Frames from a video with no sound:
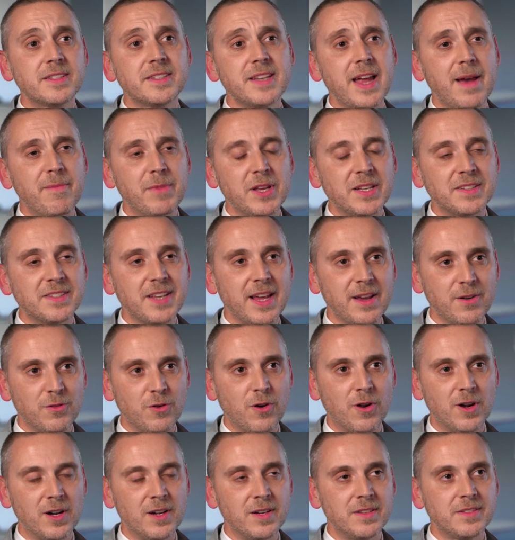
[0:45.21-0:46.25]
STEM at St.
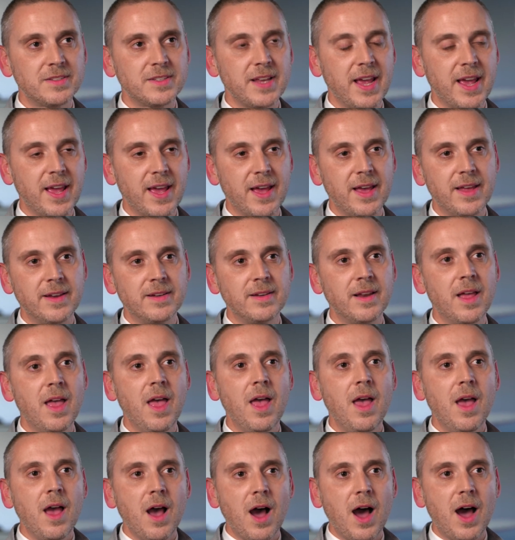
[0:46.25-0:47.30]
Laurence and
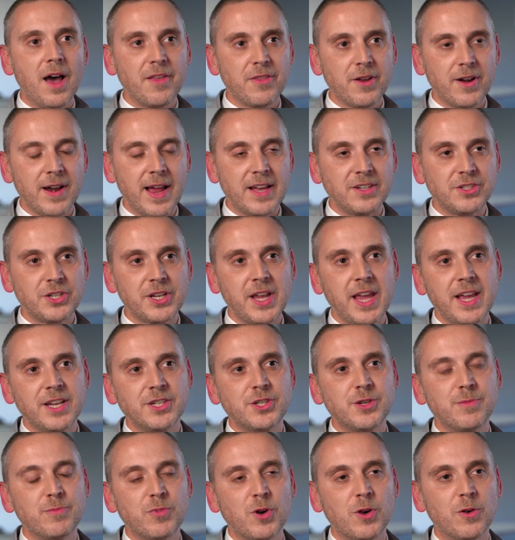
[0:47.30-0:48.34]
other
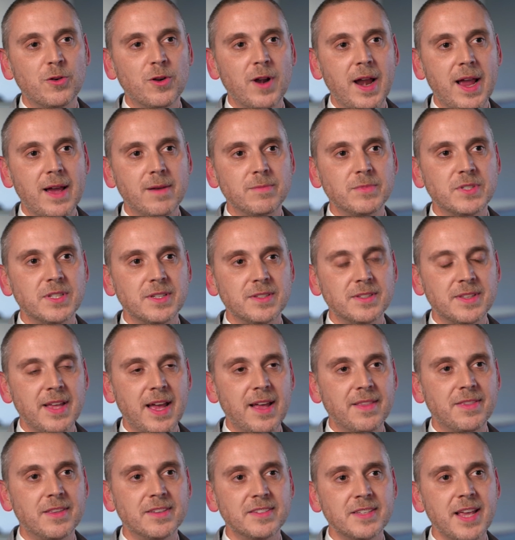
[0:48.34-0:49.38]
education programs is
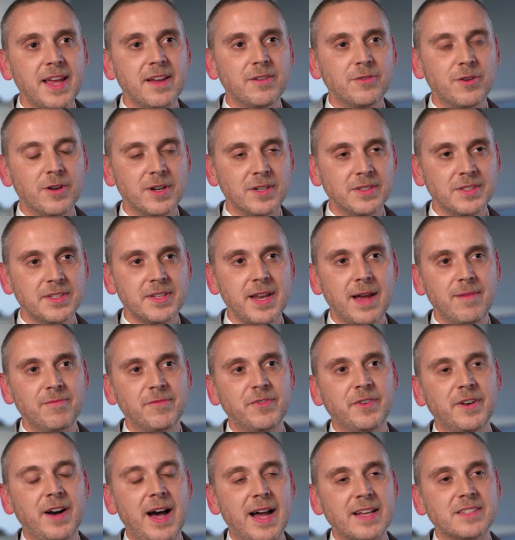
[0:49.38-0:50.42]
that the St. Laurence
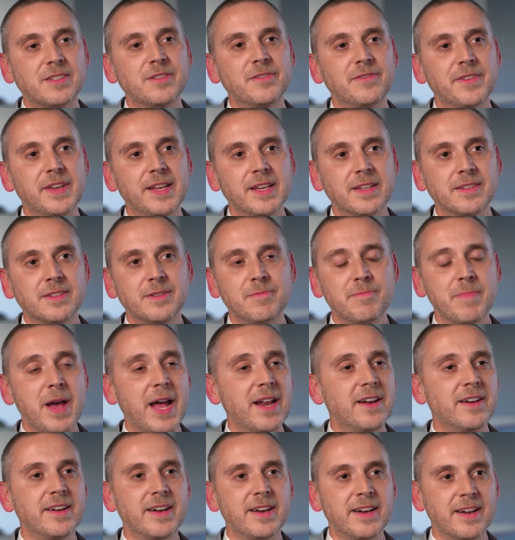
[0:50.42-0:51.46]
STEM philosophy is
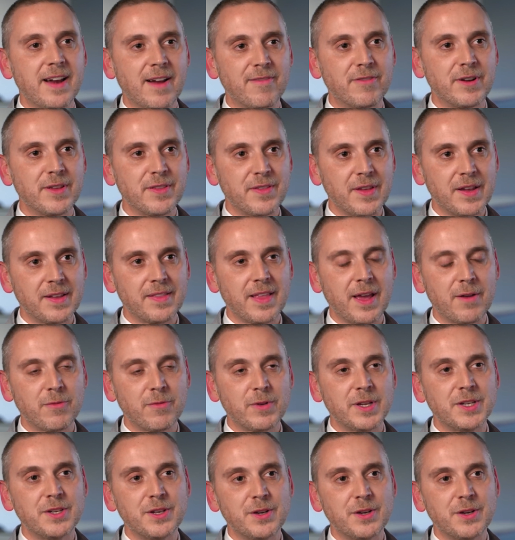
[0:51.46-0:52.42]
embedded in everything that we